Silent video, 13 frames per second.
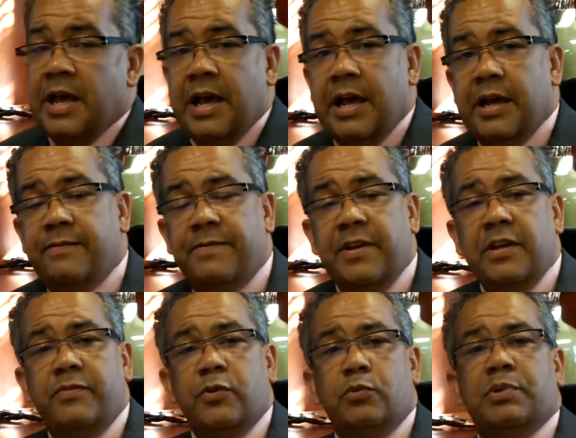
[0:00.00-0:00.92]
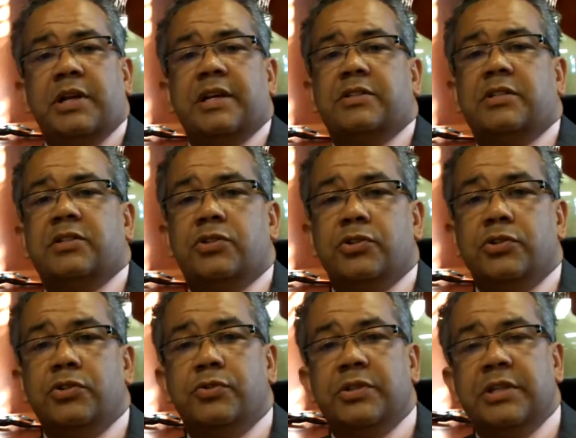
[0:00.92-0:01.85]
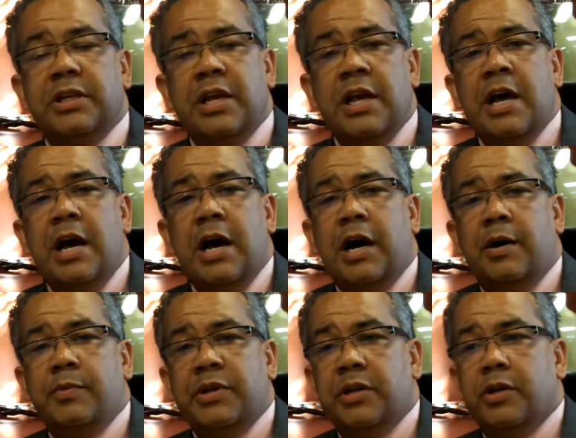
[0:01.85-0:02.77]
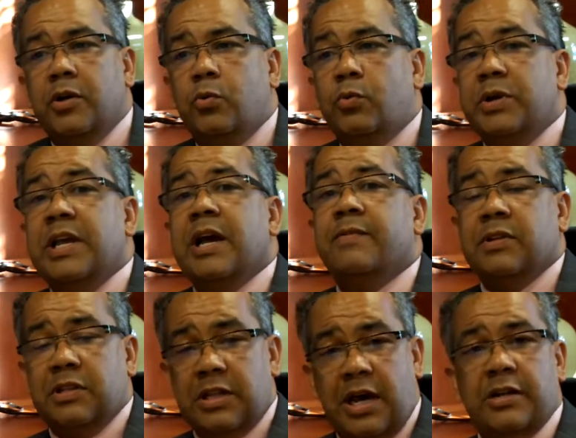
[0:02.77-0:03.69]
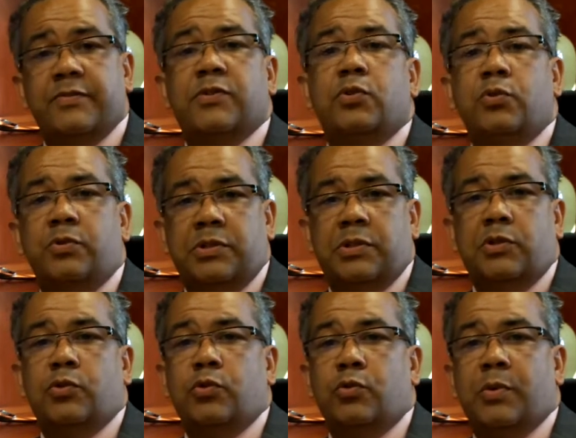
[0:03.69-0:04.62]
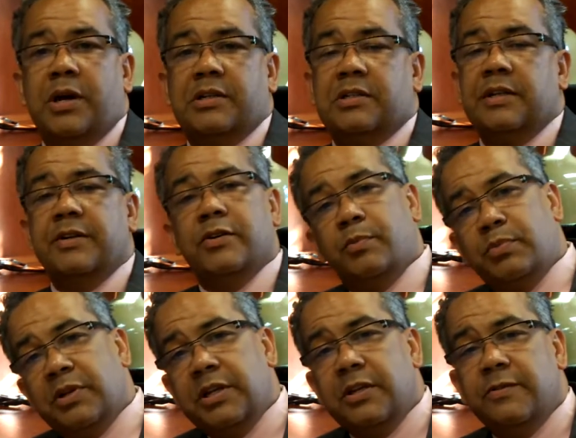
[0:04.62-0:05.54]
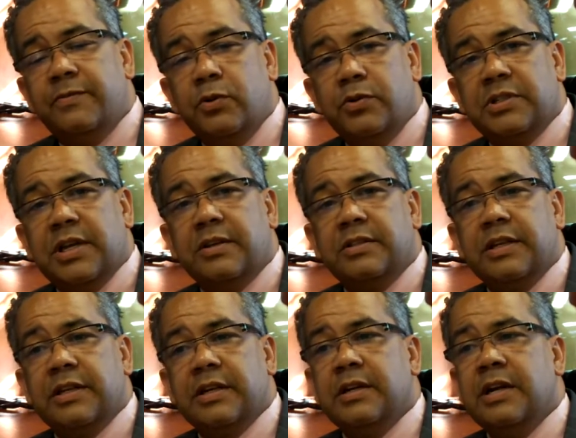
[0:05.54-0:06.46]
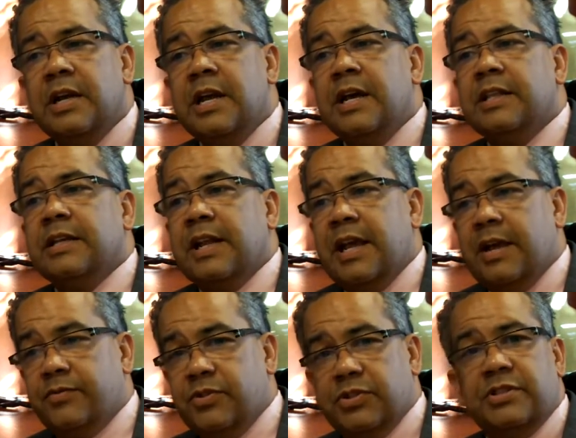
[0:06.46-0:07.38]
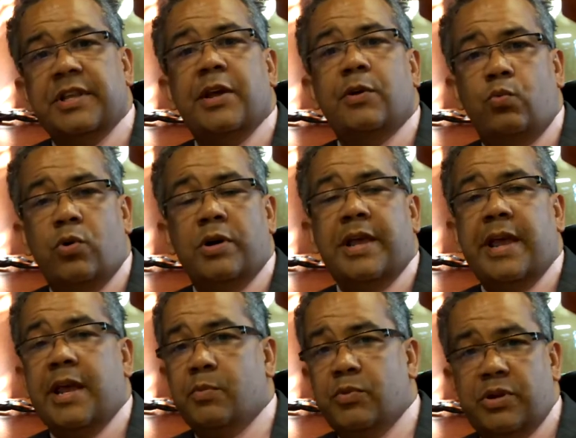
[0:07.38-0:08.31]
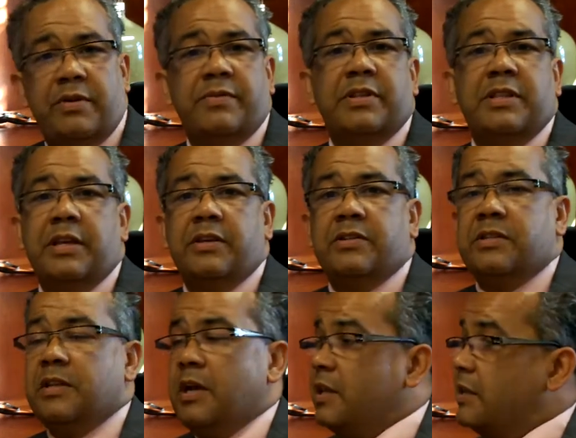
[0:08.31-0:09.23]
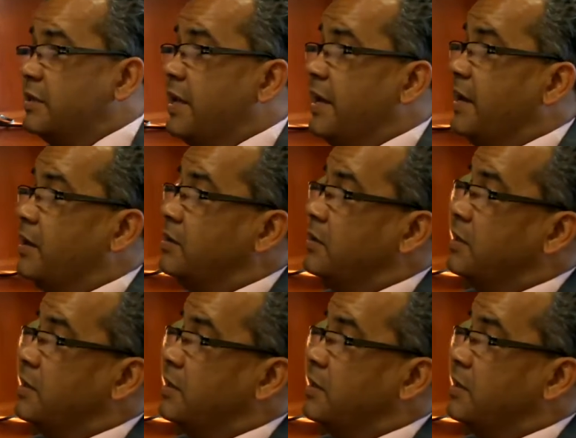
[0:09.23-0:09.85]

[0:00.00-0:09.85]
at Fayetteville Plastic Surgery here, we have a lot of tools in the toolbox. There are plenty of folks out there that have just that one hammer and everything is a nail.